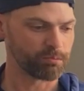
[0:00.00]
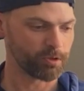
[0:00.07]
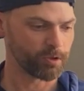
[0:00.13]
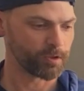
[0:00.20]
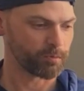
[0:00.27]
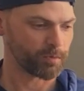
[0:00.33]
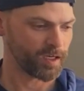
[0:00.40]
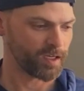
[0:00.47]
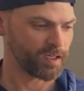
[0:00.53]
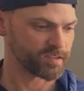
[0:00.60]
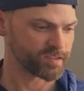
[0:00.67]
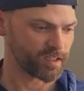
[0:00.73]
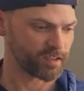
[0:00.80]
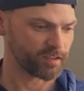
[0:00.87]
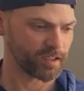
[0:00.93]
putting my
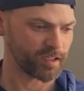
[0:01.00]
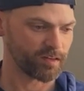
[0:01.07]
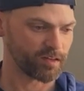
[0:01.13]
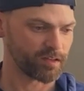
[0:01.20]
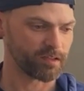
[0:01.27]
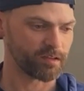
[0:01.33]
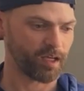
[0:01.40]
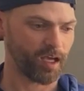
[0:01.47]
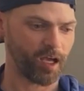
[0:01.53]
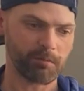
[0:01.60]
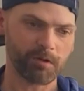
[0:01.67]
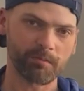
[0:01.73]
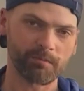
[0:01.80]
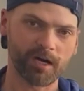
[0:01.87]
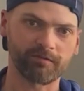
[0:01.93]
hands on like the
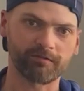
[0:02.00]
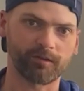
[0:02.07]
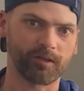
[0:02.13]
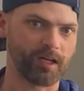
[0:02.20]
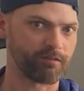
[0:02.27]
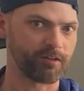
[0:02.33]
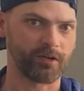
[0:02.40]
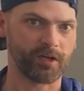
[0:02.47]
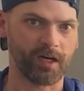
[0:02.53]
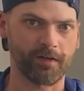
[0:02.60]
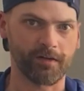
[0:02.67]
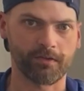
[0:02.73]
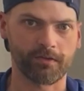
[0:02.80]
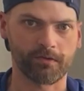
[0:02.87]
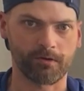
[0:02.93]
MMF
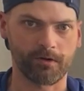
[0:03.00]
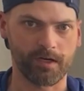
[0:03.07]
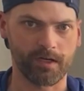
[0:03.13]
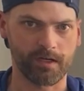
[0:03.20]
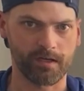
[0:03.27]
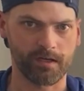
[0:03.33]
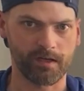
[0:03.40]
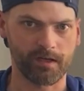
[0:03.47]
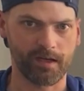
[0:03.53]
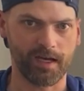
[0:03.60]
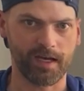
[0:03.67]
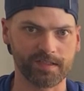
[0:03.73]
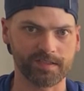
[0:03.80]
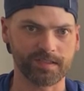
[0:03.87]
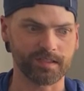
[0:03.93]
11.3
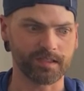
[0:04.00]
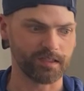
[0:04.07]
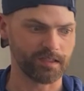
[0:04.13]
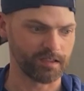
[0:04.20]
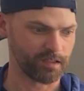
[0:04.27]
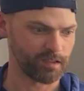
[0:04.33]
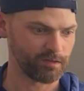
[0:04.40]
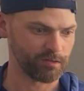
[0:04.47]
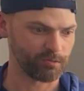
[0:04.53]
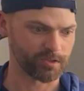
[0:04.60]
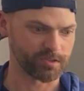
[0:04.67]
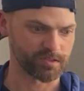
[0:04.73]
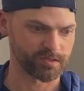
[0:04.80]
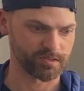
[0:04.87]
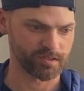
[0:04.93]
SE,
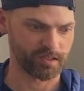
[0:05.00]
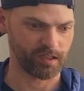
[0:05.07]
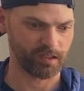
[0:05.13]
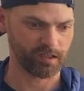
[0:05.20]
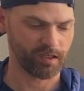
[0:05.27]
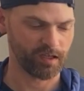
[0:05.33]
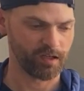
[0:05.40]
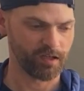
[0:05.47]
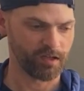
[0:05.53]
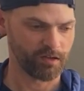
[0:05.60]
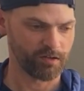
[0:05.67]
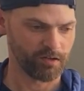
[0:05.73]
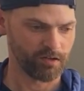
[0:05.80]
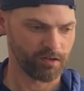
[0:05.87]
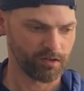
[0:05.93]
which is like
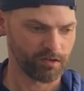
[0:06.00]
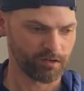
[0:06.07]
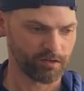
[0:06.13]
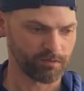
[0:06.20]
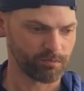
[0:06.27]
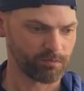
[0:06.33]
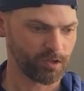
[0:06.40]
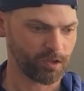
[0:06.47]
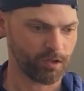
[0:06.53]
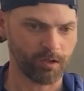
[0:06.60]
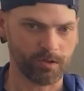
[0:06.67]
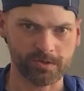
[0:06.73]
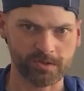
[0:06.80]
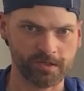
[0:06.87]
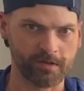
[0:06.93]

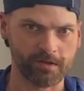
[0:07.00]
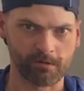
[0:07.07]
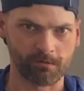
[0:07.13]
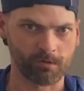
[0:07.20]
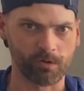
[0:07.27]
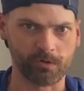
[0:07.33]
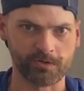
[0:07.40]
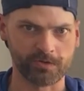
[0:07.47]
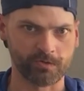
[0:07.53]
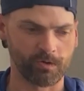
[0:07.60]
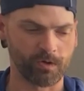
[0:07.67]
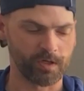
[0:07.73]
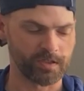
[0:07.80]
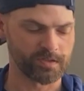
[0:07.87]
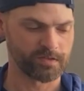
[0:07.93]
close to their Rolls
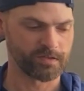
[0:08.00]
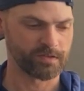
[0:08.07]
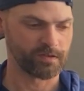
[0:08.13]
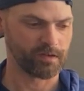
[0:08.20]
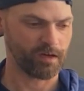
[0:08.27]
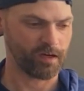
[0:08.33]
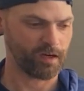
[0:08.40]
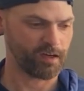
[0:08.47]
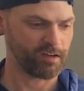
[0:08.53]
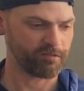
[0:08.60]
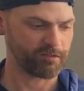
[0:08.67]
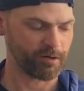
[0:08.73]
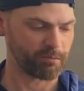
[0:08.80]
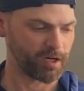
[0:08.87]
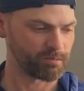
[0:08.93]
Royce,
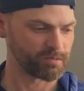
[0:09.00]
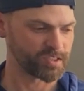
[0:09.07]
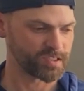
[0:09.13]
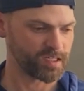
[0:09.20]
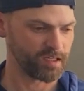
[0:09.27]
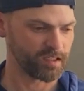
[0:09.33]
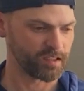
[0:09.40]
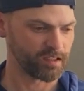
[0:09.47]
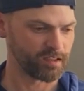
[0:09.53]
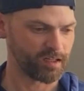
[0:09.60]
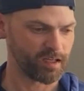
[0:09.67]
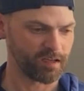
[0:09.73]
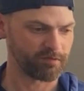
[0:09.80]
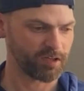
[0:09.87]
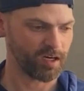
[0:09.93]
if I'm not mistaken.
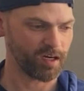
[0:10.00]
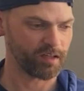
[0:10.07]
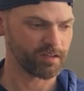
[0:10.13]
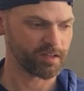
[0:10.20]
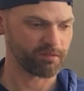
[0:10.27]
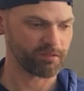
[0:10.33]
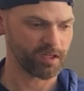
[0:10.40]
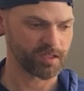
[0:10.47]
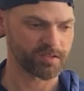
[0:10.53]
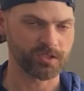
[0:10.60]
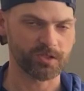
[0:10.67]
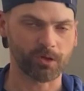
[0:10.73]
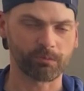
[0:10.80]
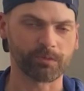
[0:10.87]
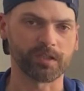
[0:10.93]
They've got
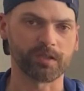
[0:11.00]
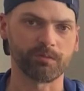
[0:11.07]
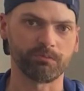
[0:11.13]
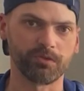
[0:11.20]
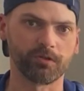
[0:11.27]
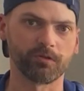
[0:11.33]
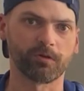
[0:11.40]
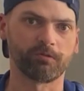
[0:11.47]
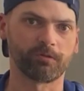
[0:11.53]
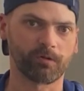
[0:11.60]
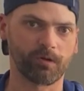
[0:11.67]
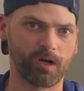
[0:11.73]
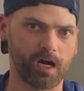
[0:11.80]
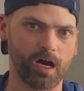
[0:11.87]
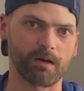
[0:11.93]
so many
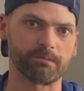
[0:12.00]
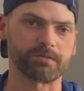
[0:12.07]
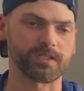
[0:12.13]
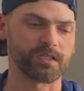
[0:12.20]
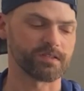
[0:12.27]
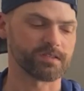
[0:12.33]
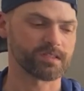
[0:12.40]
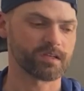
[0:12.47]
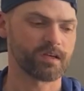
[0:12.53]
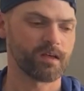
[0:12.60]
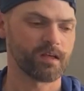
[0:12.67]
beautiful options.